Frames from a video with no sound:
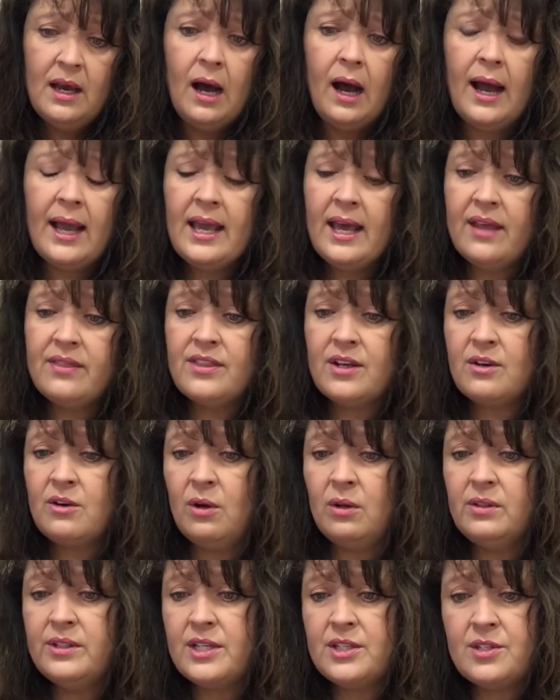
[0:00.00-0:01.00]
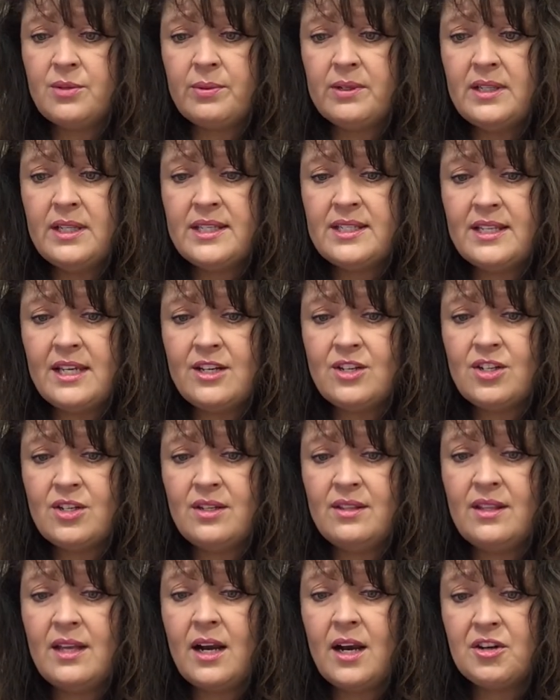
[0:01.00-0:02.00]
I had the coldest
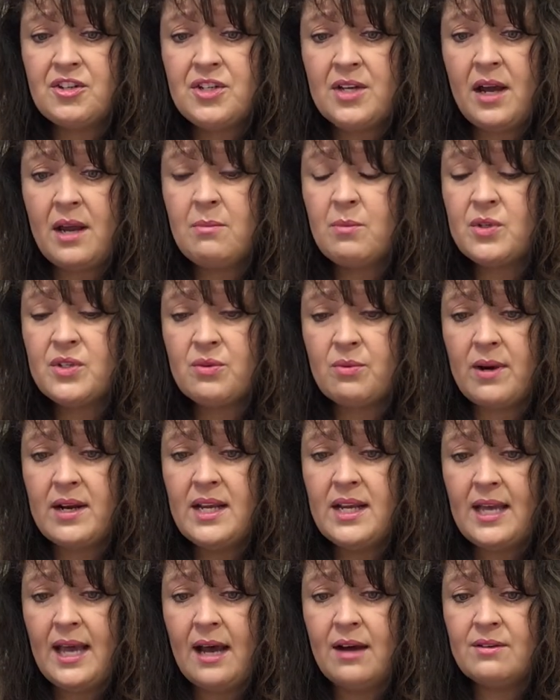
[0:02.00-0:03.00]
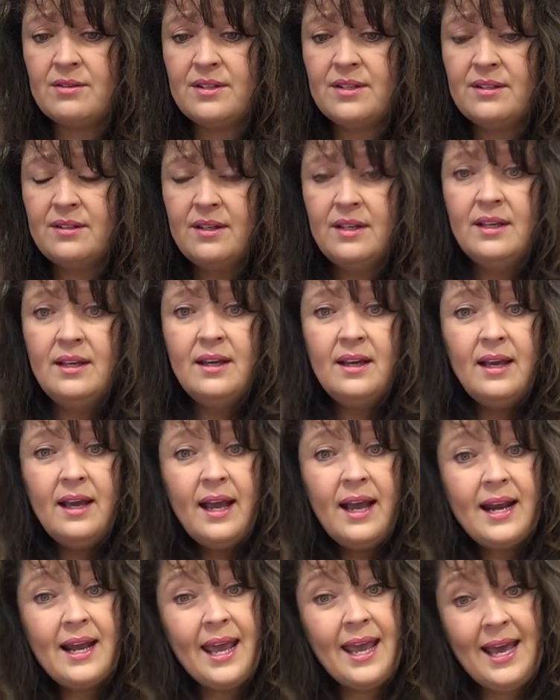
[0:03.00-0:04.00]
realization that our time was running out,
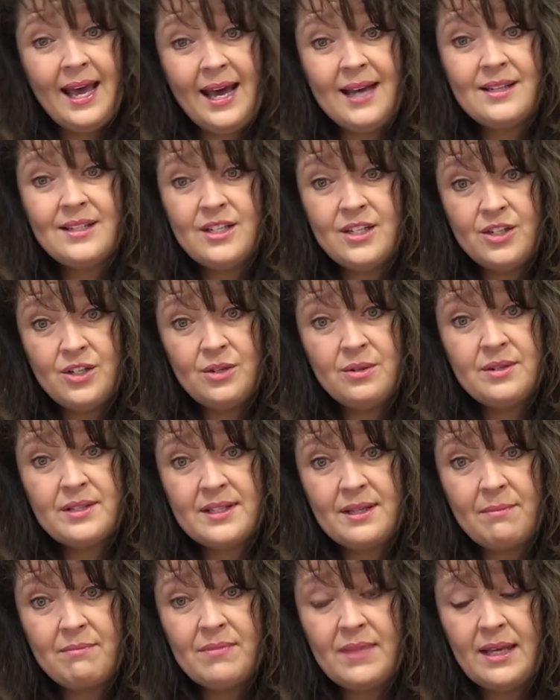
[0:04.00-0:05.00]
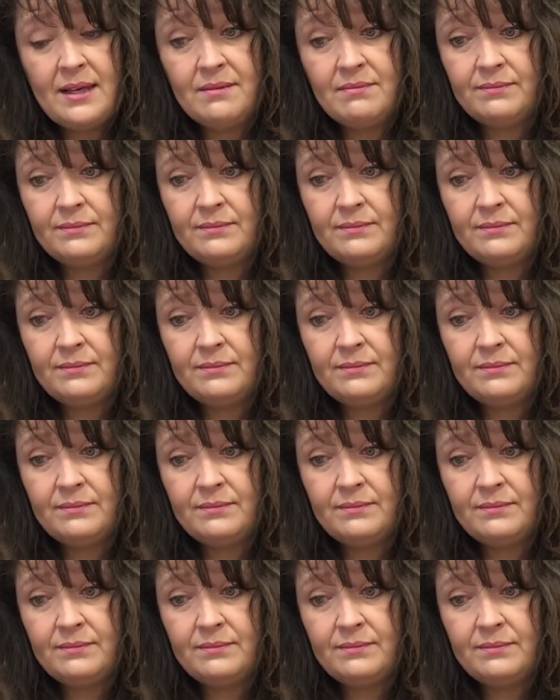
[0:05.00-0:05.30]
and I had to do something.